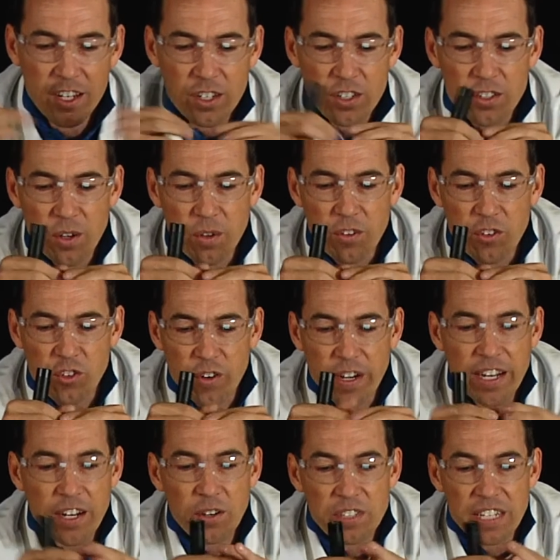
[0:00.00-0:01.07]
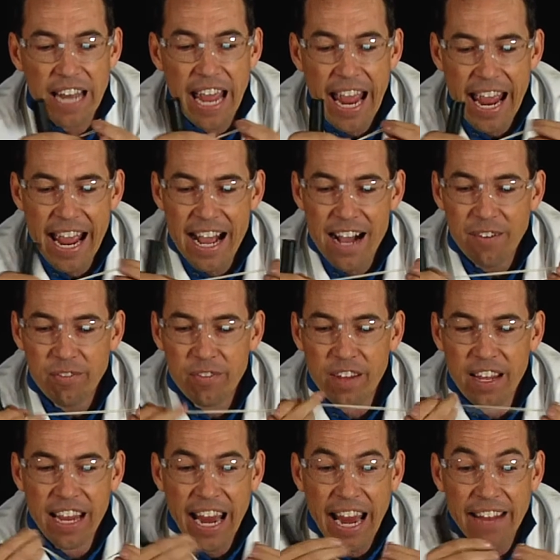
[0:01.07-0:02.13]
So the string goes in half,
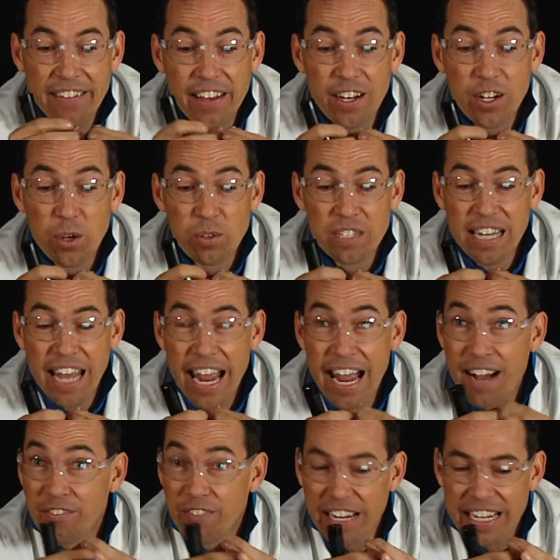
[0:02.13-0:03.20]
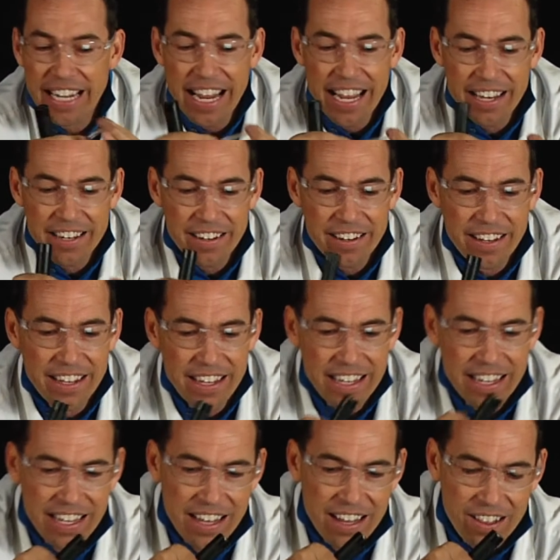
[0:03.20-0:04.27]
and then it goes in half again.
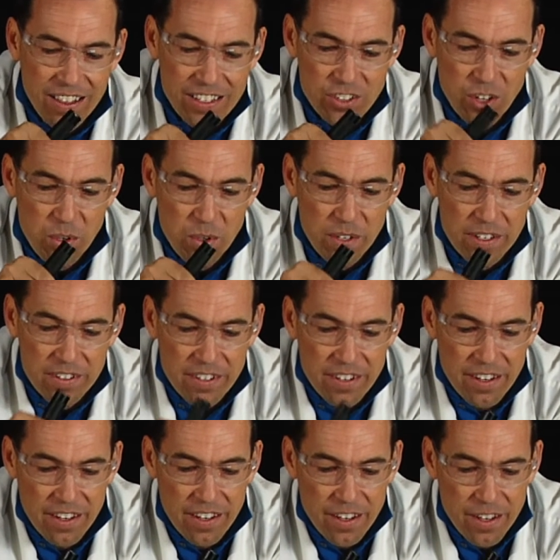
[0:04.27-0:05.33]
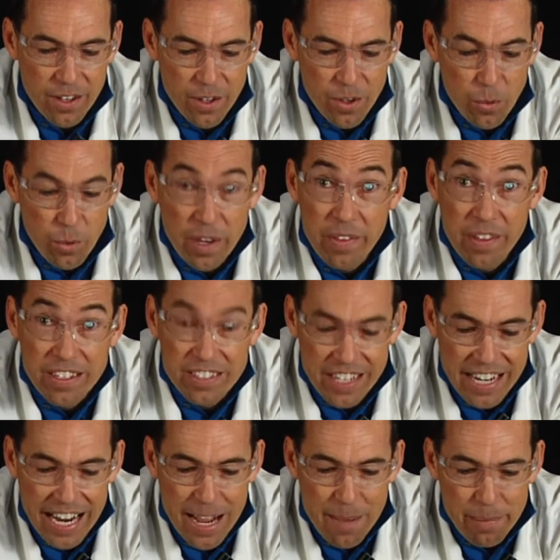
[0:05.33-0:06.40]
Let's hold it. What do you think is
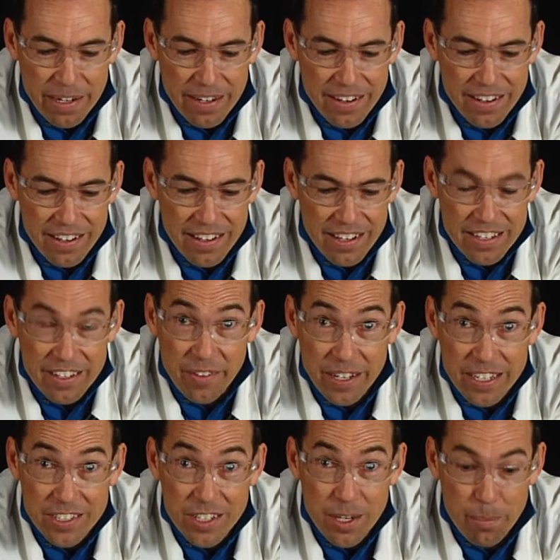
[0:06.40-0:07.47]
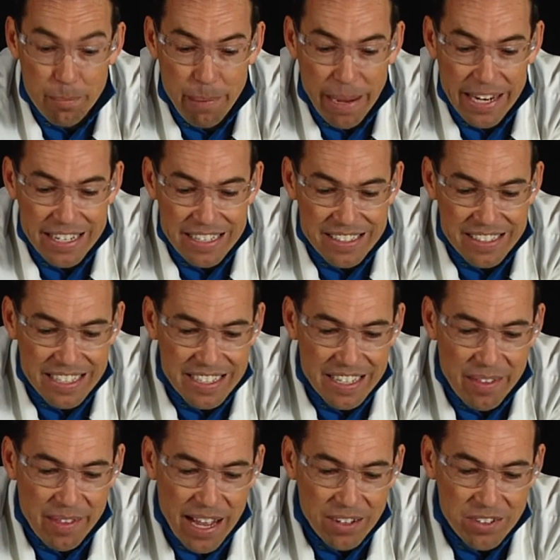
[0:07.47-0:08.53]
going to happen? Do you think it's going to peg at
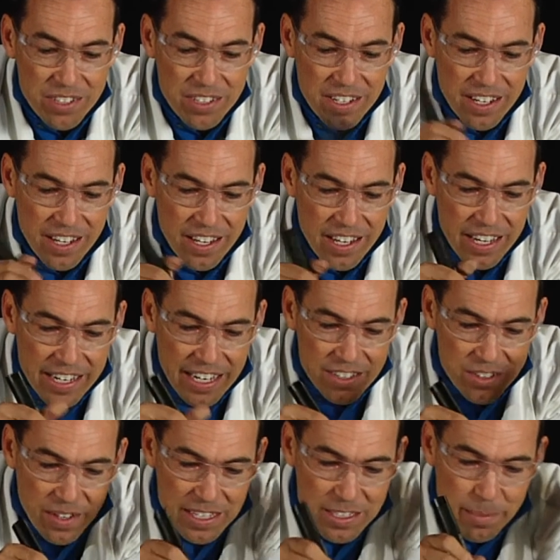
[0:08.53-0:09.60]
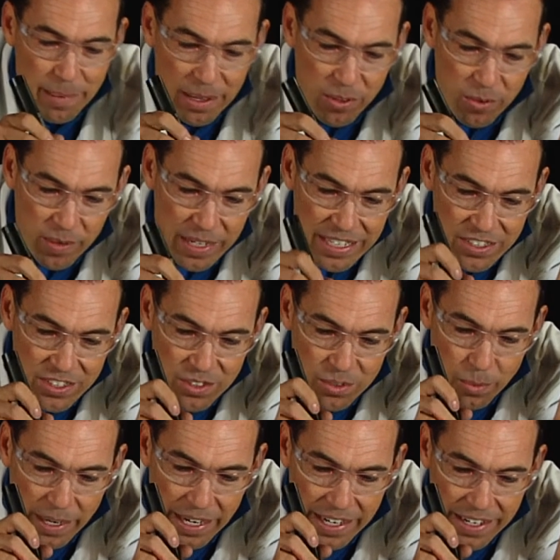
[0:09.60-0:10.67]
60,000? Okay, so that's about 3 inches
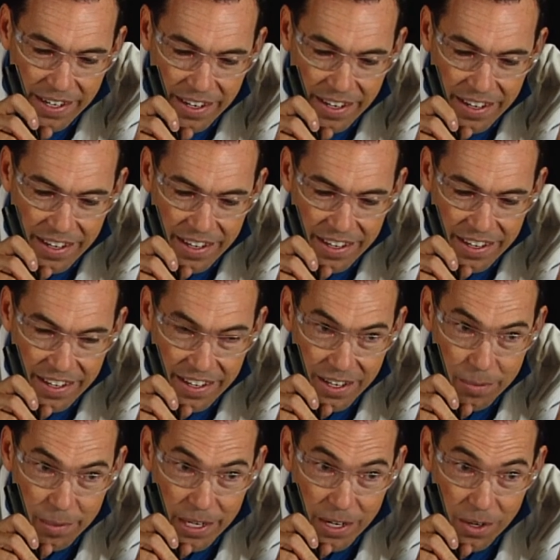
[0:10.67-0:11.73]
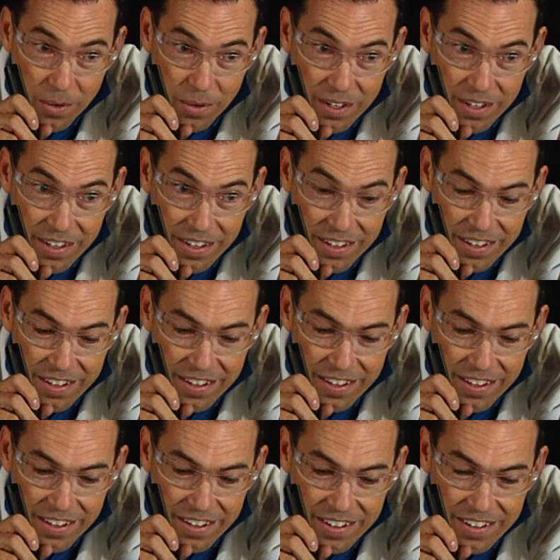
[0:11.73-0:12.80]
away. Here we go.
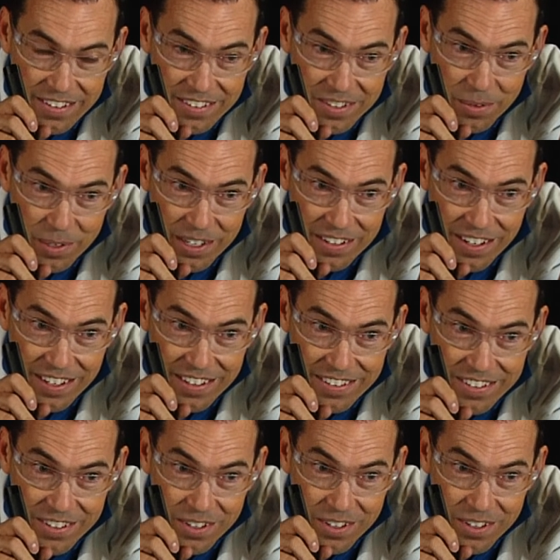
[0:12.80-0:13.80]
Let's see what it does.